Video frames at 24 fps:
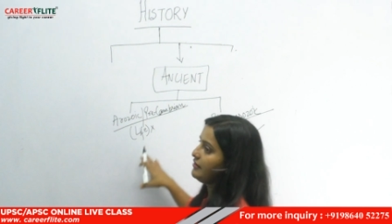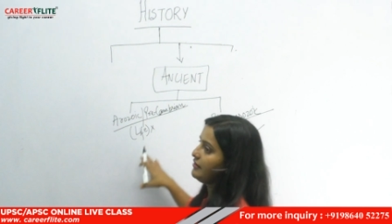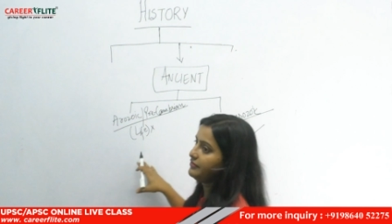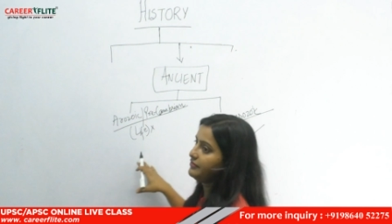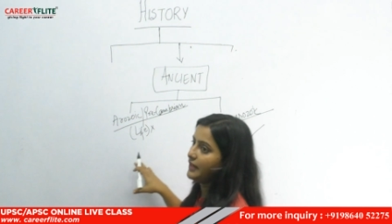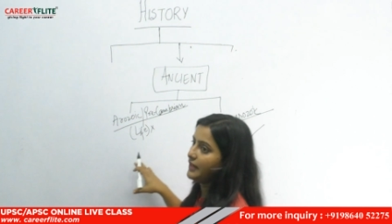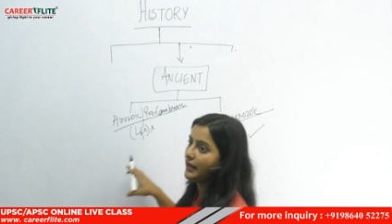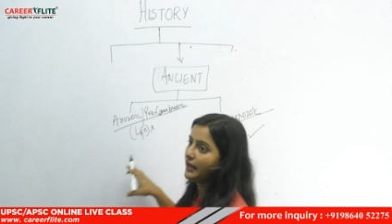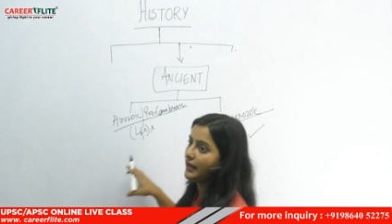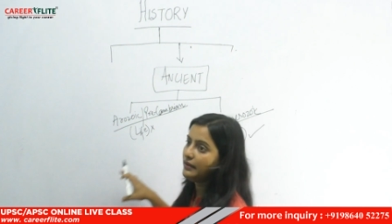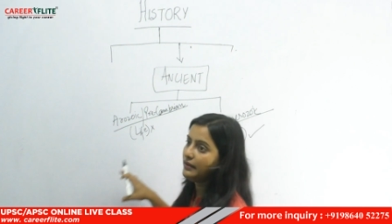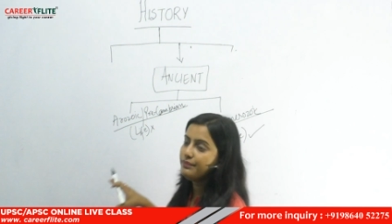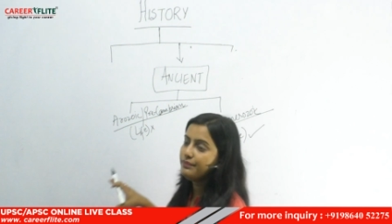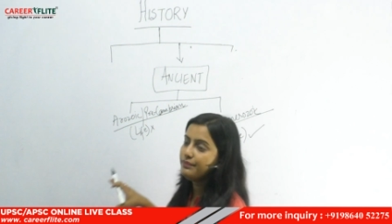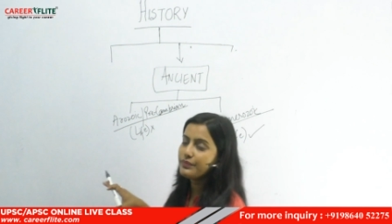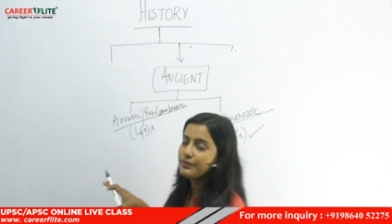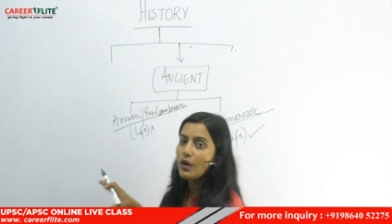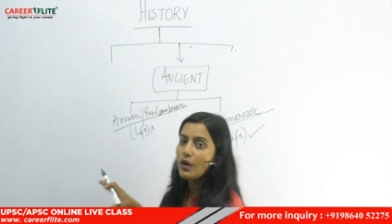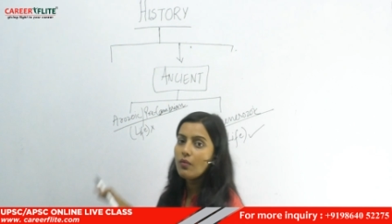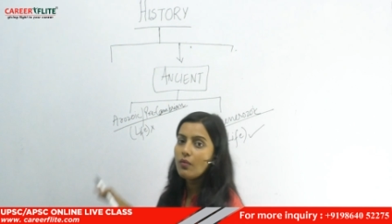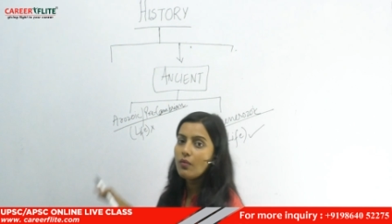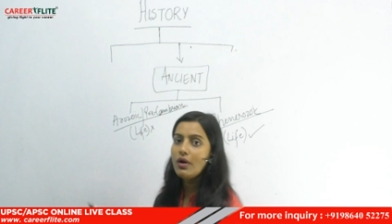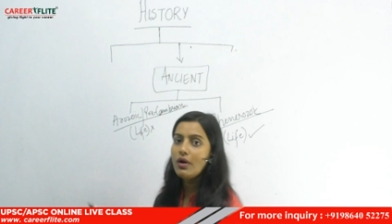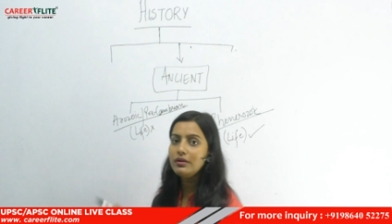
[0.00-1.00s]
then
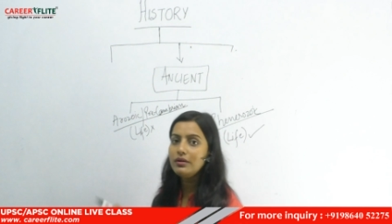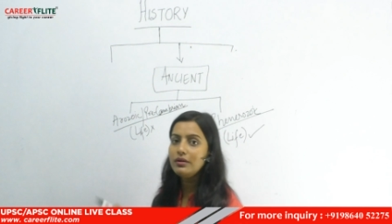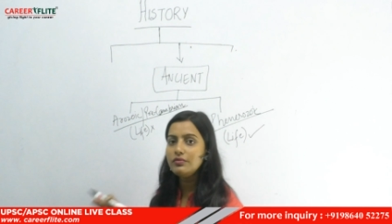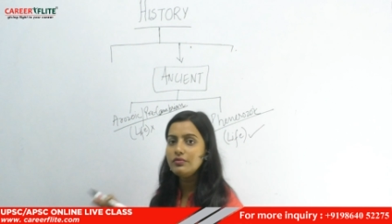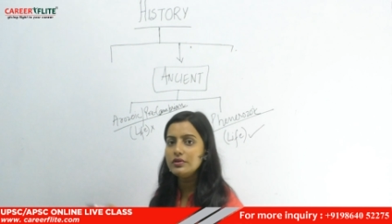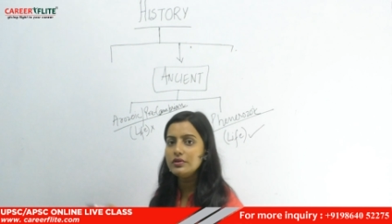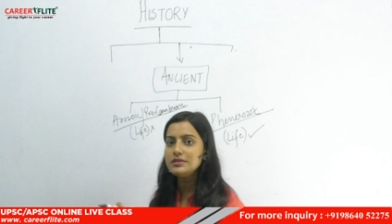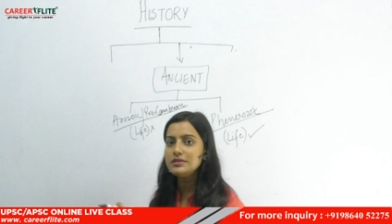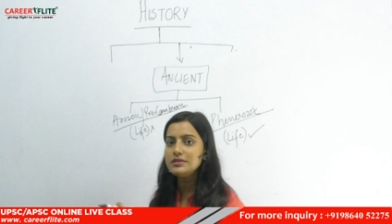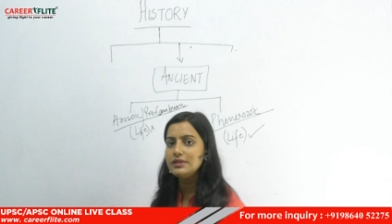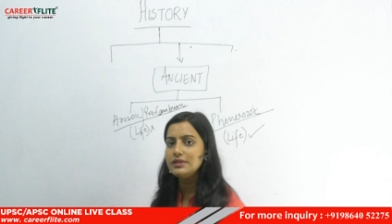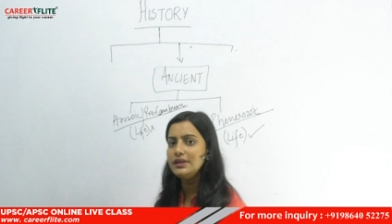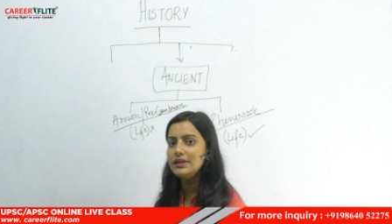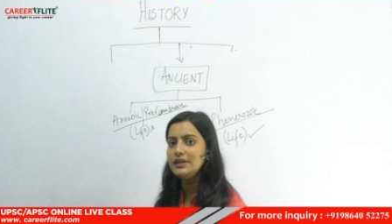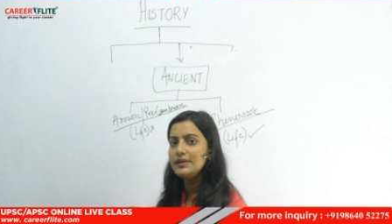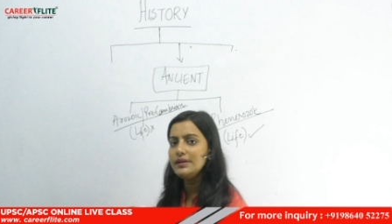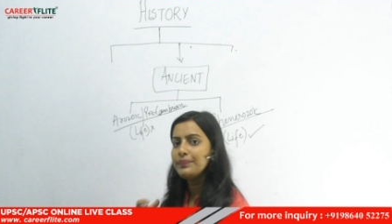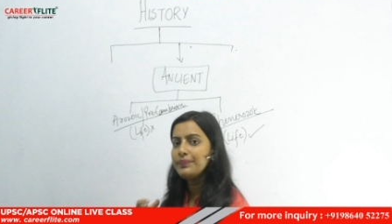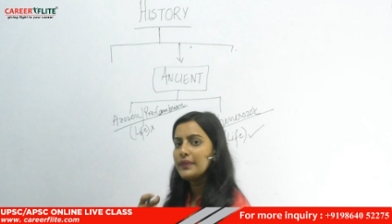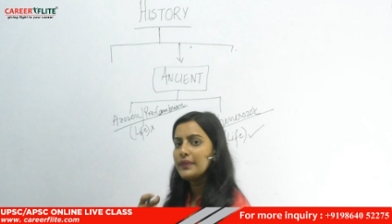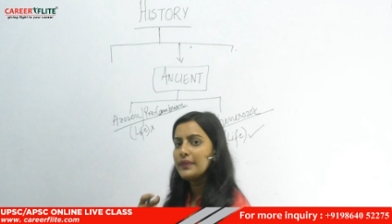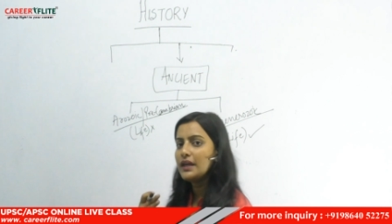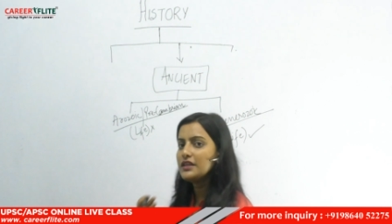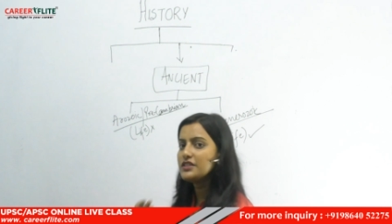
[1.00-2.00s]
what was the
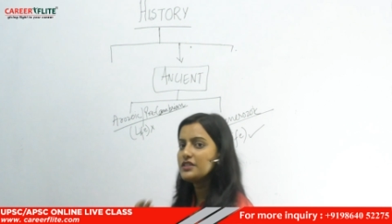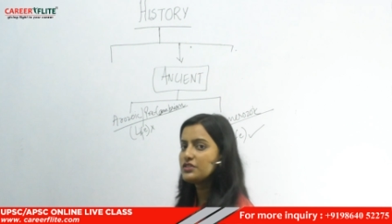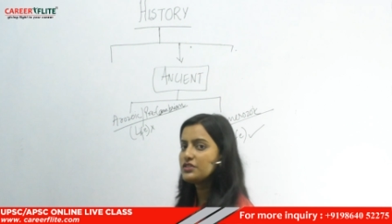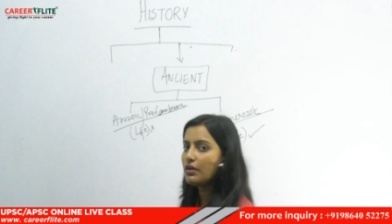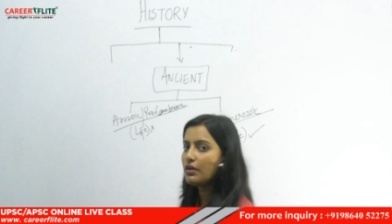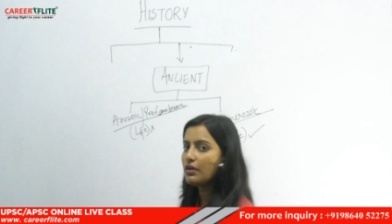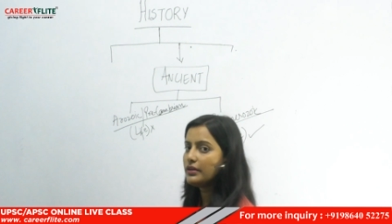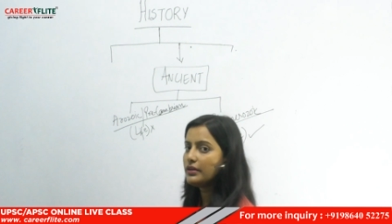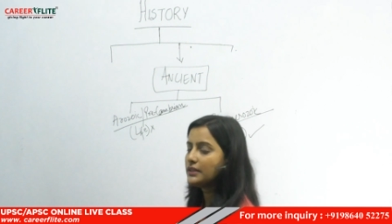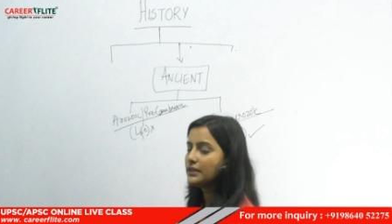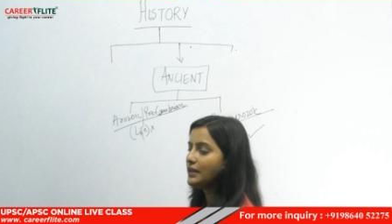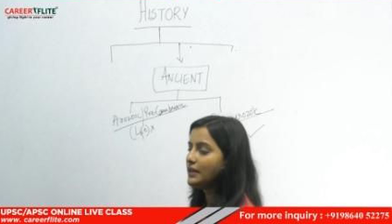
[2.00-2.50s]
historical